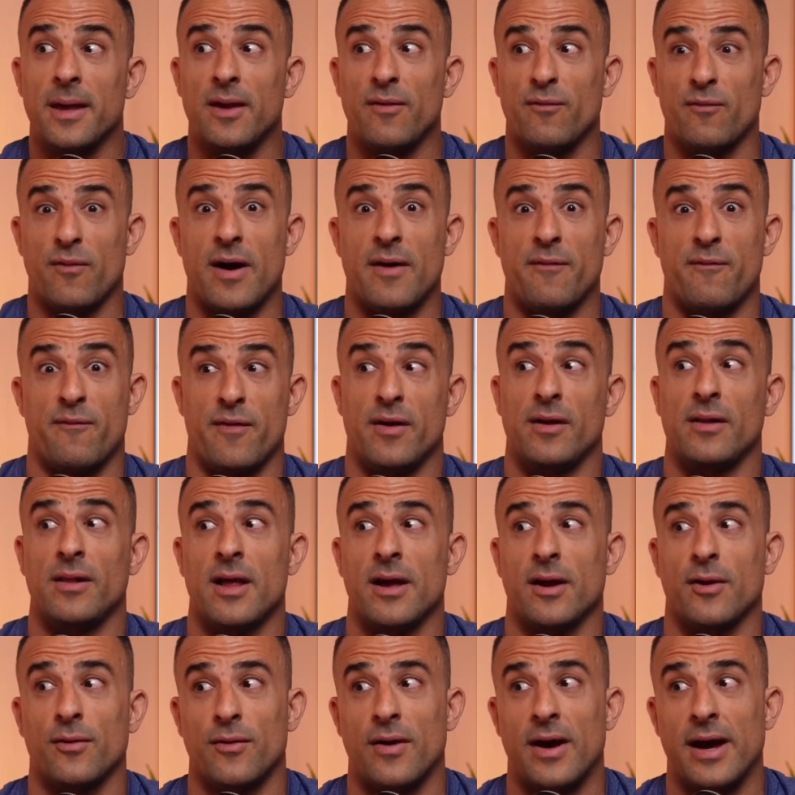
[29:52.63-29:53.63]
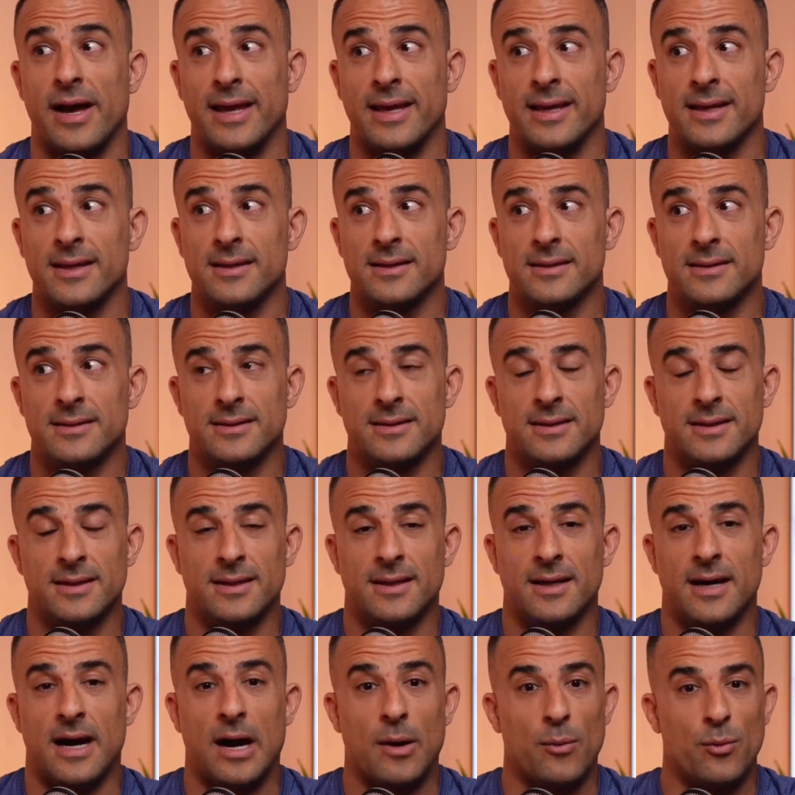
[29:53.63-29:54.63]
If I felt like crying,
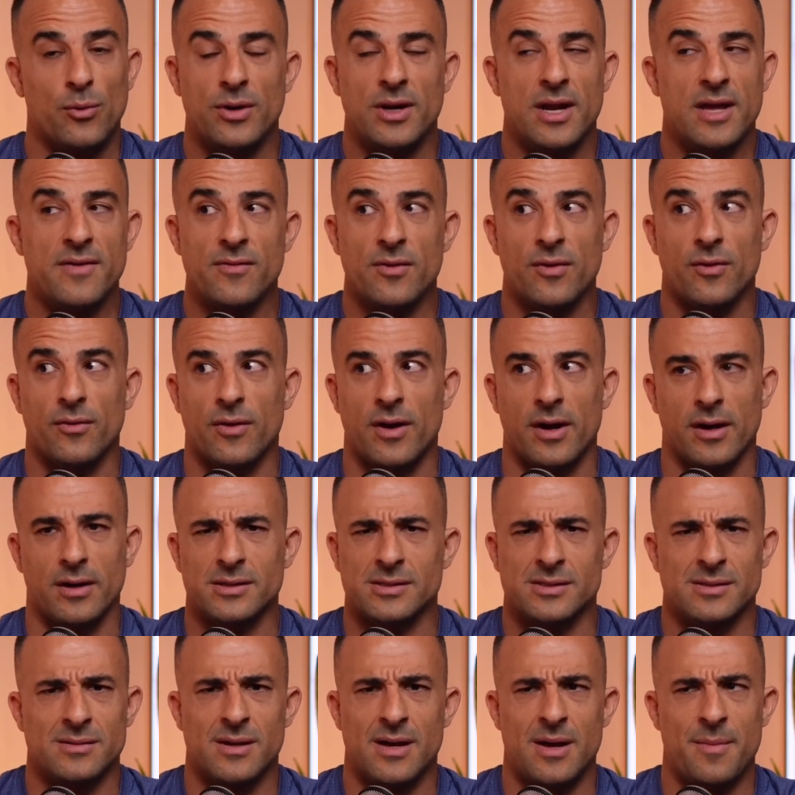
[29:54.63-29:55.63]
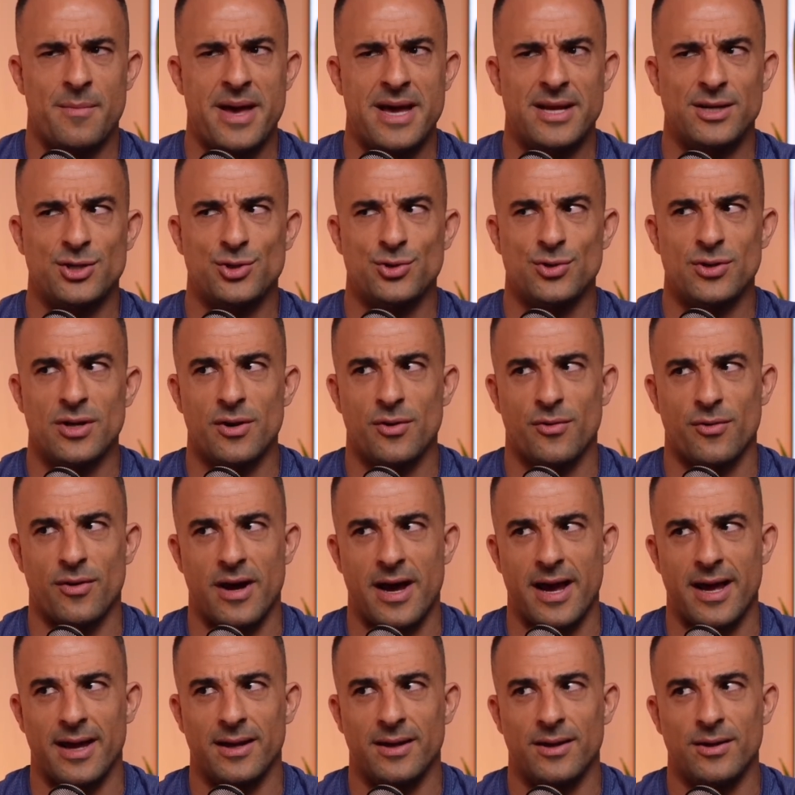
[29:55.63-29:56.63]
I wouldn't even cry, because a man shouldn't
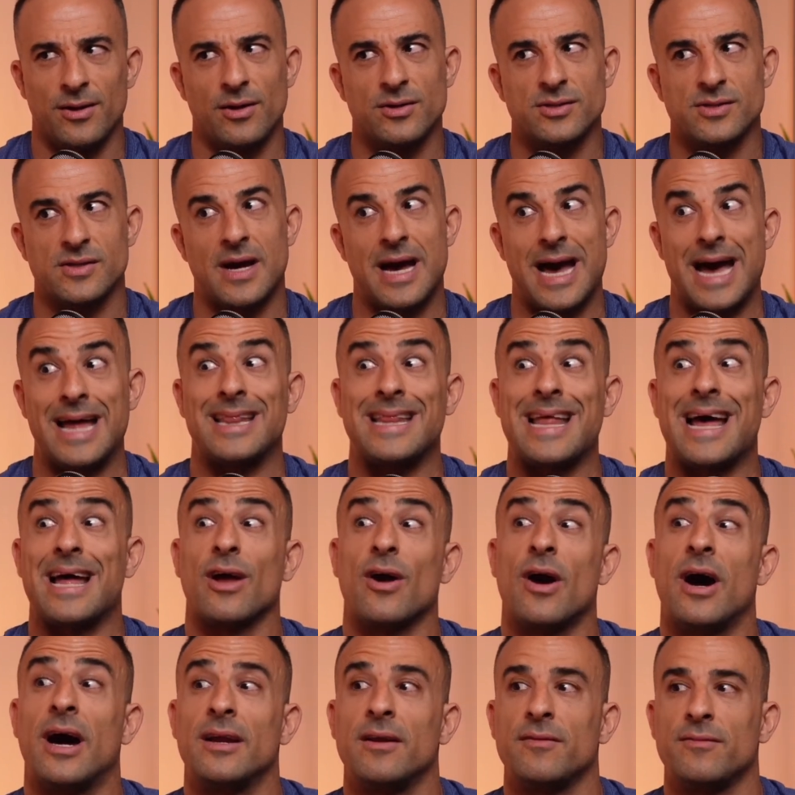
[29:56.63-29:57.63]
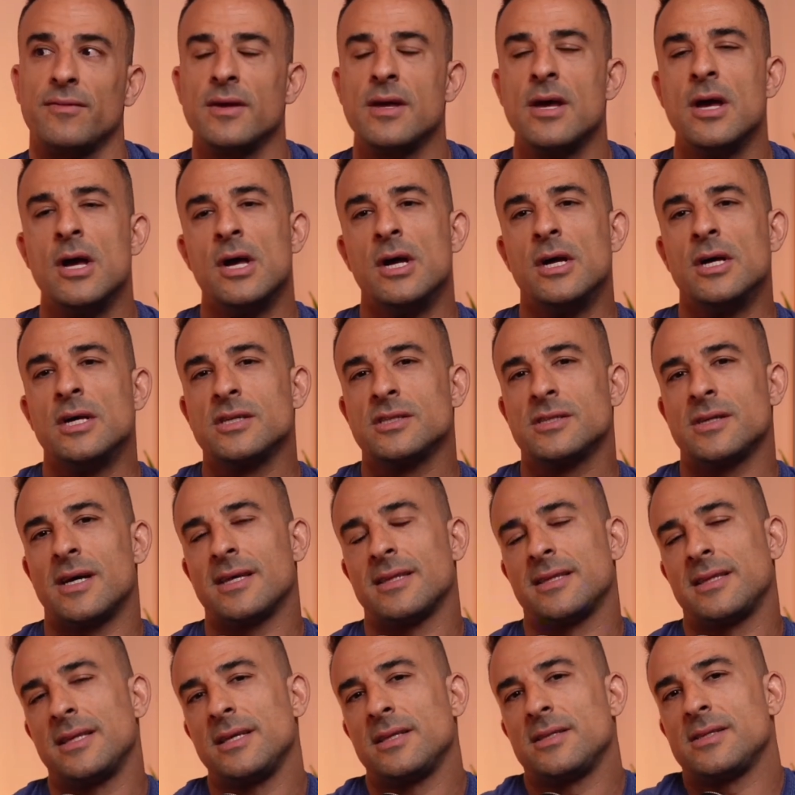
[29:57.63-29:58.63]
cry, So I had that kind of thing. So
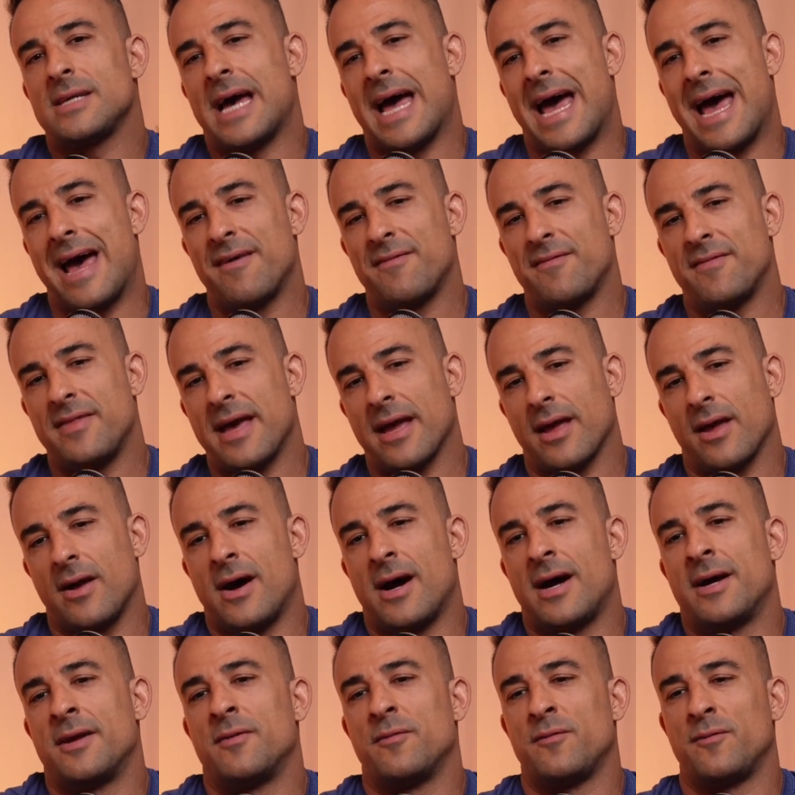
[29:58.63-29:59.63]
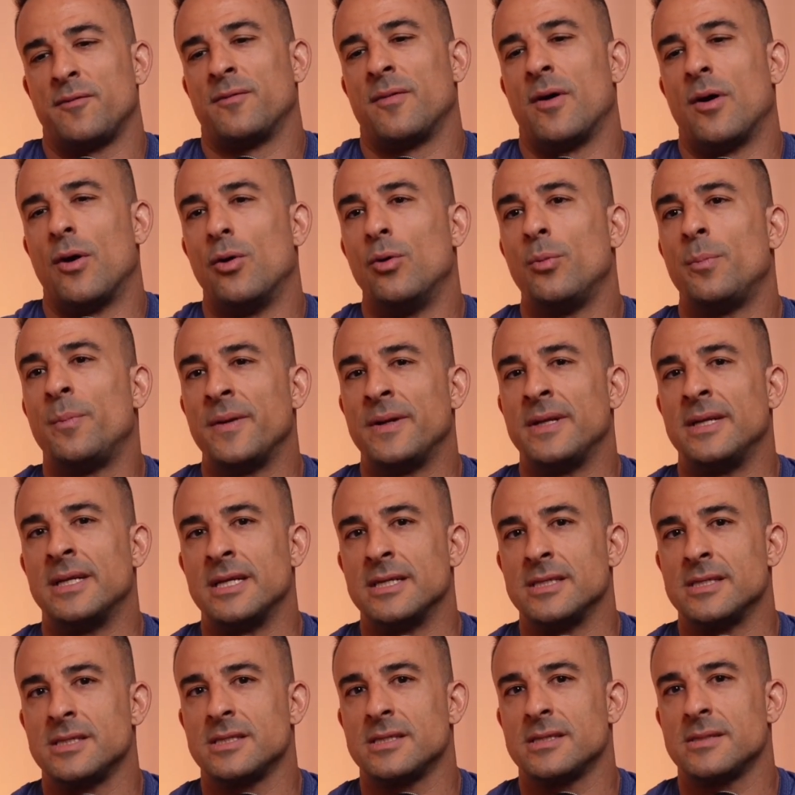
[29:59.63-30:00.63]
I think to have that kind of
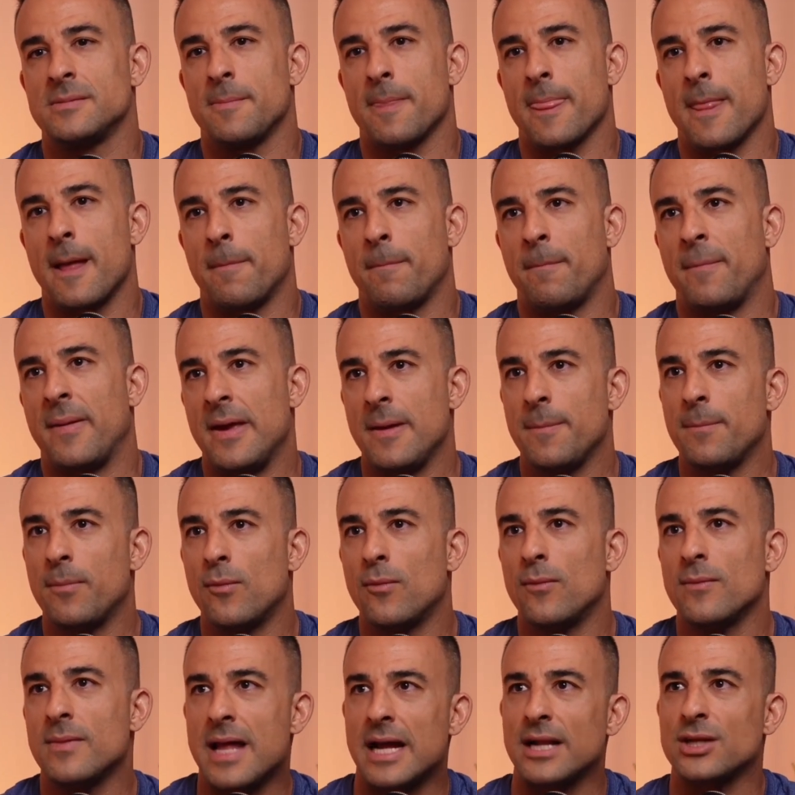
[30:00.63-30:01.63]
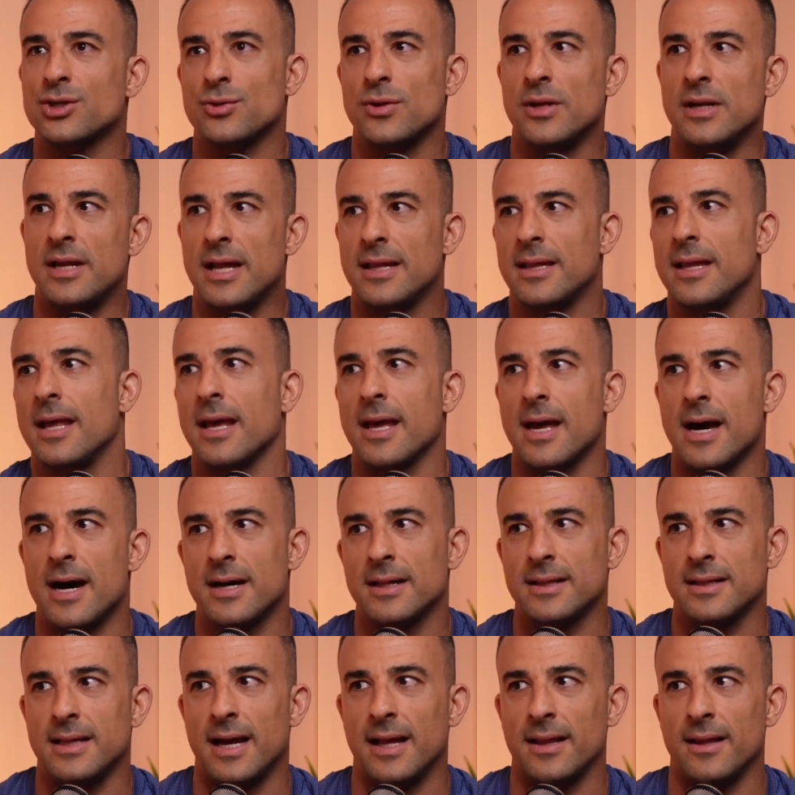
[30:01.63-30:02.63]
openness people naturally let their
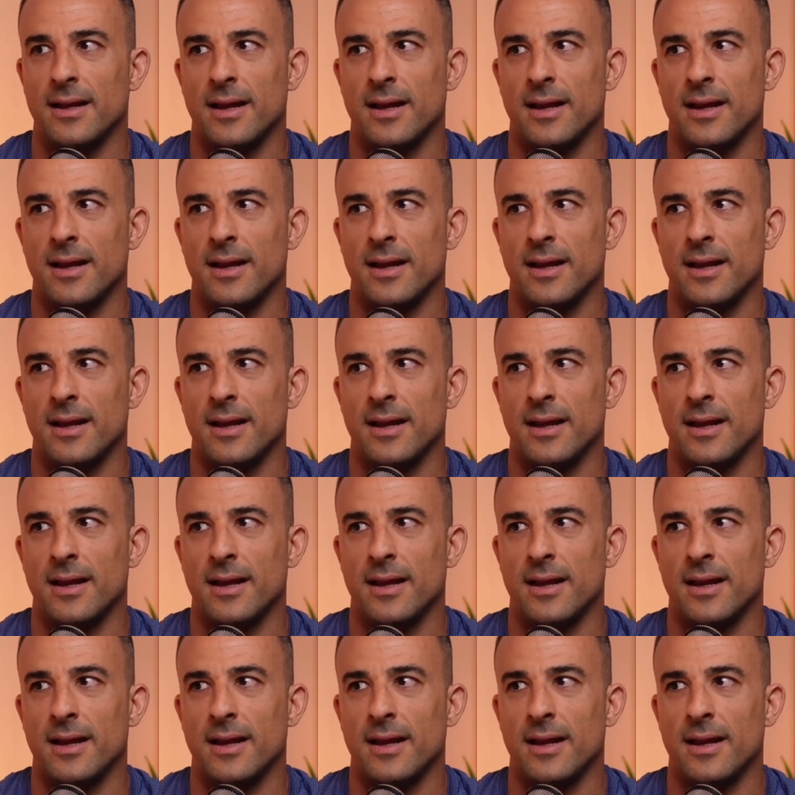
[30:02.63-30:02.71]
guard down.